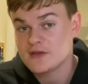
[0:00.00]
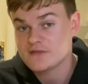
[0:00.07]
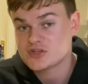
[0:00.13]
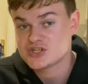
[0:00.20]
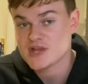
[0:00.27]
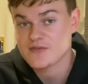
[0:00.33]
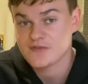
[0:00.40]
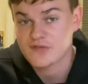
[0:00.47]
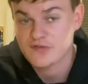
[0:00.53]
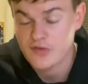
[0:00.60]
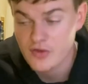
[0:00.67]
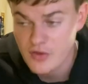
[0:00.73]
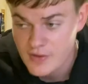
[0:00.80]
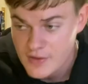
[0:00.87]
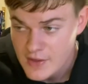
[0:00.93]
give a chance
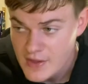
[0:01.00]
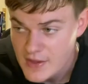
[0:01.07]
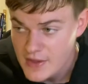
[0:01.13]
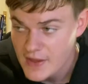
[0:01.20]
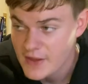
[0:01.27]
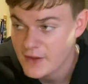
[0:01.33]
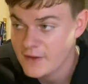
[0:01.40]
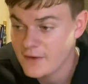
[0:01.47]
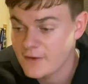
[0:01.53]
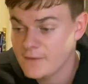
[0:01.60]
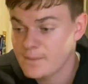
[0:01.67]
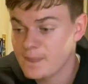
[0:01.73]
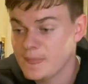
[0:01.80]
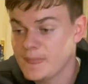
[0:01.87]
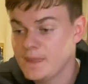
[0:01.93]
to,
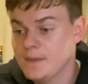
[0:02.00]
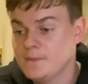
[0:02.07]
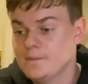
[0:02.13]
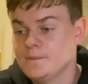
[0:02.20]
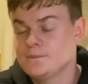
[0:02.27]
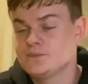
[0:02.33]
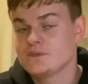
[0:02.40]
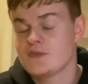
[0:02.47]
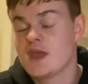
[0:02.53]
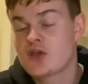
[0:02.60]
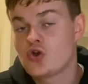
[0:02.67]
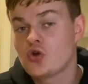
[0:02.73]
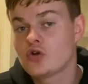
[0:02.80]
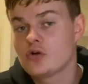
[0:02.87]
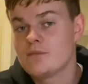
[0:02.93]
they
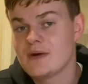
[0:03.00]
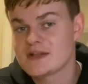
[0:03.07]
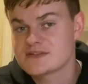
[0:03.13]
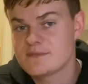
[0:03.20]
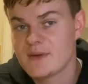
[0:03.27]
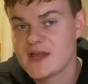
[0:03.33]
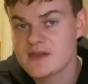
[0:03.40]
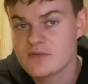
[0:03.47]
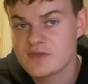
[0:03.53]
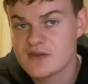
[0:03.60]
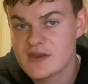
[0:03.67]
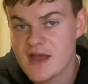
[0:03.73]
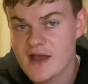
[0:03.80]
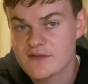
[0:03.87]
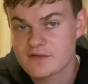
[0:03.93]
could come back to bite you in
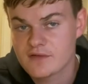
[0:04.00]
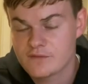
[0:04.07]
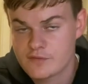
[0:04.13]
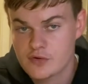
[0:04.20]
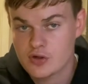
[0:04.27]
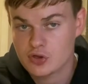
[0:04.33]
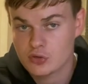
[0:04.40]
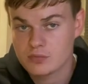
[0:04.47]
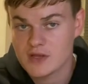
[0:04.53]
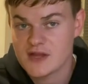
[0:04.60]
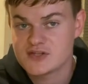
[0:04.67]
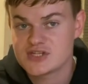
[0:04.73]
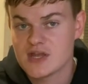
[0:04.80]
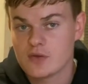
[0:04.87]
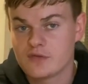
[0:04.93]
the arse for a club like
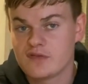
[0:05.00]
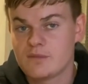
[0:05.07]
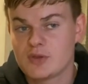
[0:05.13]
Chelsea,